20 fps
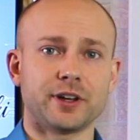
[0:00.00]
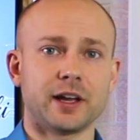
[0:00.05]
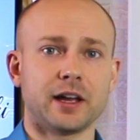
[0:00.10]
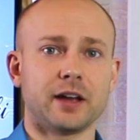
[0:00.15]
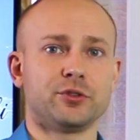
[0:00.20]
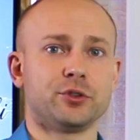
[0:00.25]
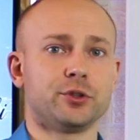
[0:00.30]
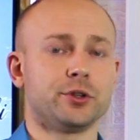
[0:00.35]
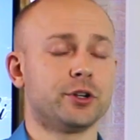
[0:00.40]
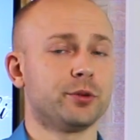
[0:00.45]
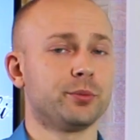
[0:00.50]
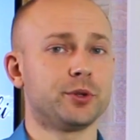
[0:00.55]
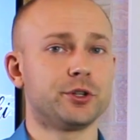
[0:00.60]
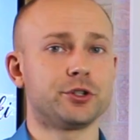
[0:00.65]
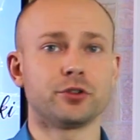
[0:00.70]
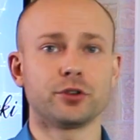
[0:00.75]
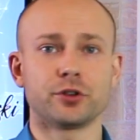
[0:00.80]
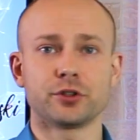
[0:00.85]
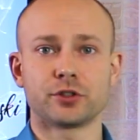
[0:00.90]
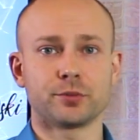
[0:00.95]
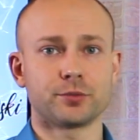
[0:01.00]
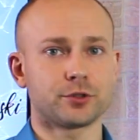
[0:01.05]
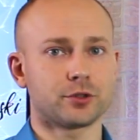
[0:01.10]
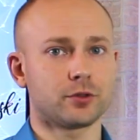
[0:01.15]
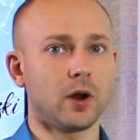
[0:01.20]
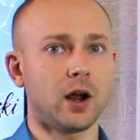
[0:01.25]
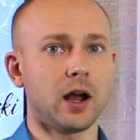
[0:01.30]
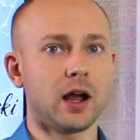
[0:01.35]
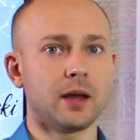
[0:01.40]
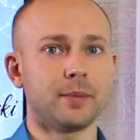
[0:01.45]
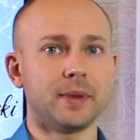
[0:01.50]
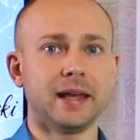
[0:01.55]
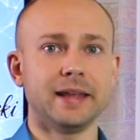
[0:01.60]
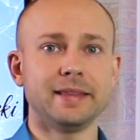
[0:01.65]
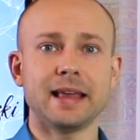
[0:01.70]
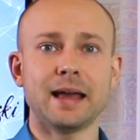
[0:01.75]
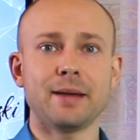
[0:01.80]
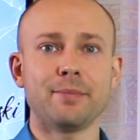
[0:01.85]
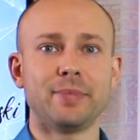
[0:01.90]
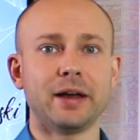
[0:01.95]
to have you here. Be sure to subscribe, hit
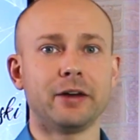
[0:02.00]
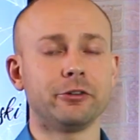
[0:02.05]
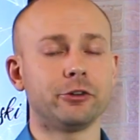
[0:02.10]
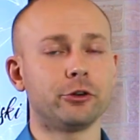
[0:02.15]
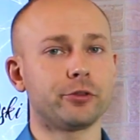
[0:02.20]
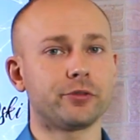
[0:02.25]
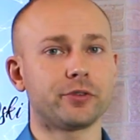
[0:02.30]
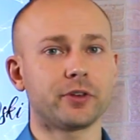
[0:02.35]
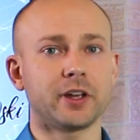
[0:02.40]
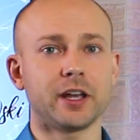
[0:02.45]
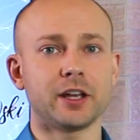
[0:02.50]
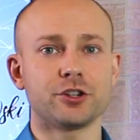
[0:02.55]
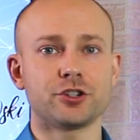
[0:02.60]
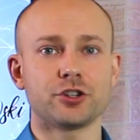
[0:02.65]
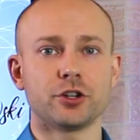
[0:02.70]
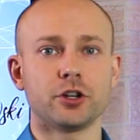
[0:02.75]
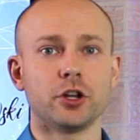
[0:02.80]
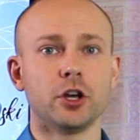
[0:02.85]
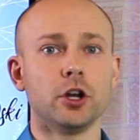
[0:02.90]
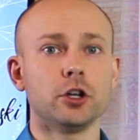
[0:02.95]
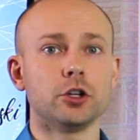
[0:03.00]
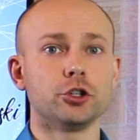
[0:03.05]
that bell notification,